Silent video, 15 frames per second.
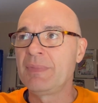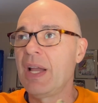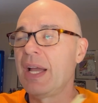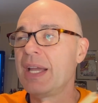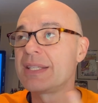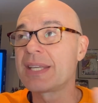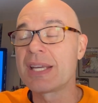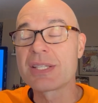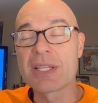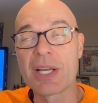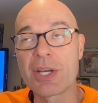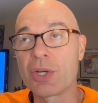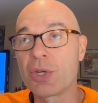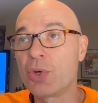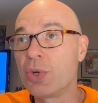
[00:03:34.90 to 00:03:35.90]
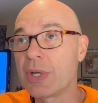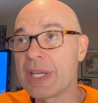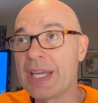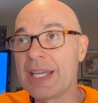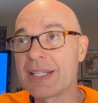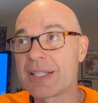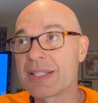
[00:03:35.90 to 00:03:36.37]
It tastes like a
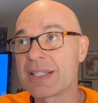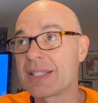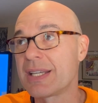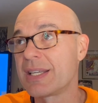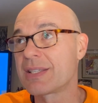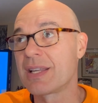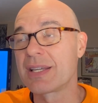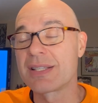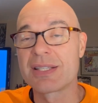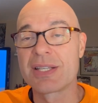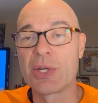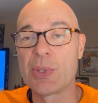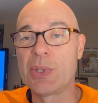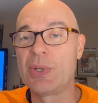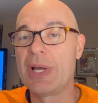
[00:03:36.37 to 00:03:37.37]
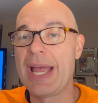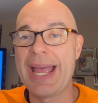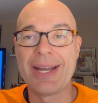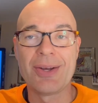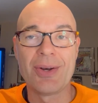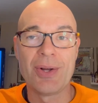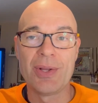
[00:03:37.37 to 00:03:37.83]
cookie. It doesn't taste like cereal
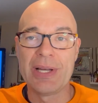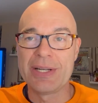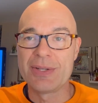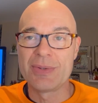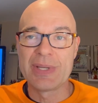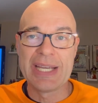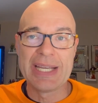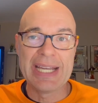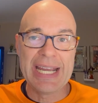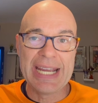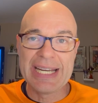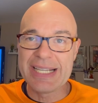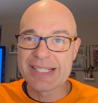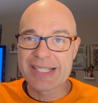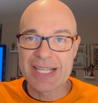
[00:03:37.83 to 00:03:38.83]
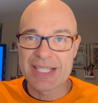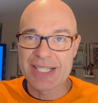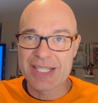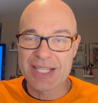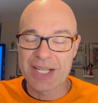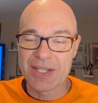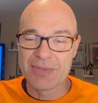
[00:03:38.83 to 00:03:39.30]
at all. I don't get any
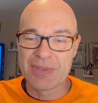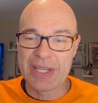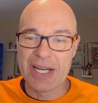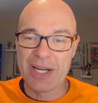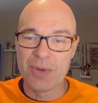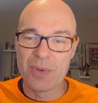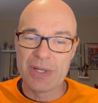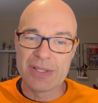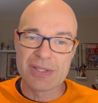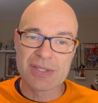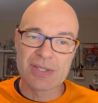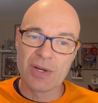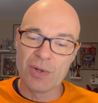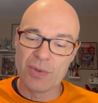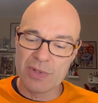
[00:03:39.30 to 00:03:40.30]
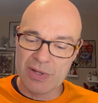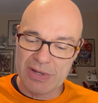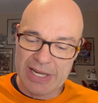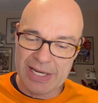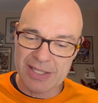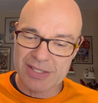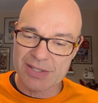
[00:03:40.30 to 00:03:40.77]
sense of that one. So
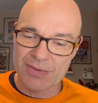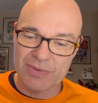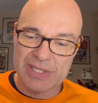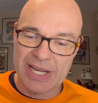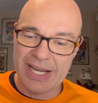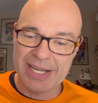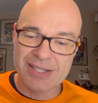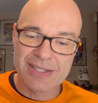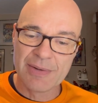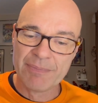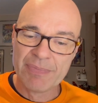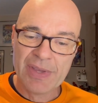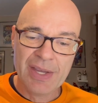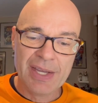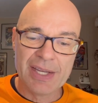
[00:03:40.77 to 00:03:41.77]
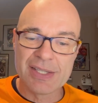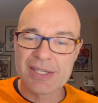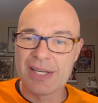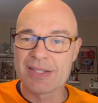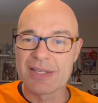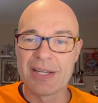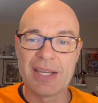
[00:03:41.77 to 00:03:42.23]
uniqueness of taste, it
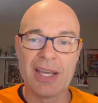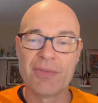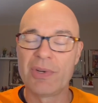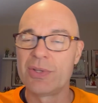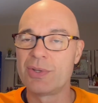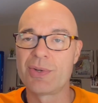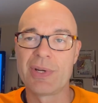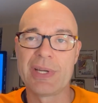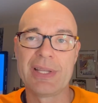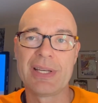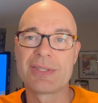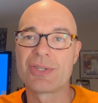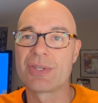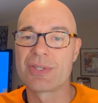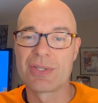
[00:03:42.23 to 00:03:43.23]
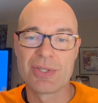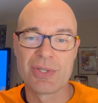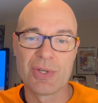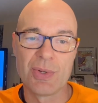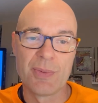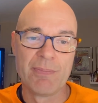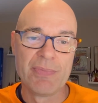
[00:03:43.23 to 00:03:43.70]
tastes like every other cookie. That's just a
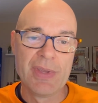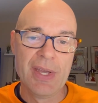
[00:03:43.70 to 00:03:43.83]
2.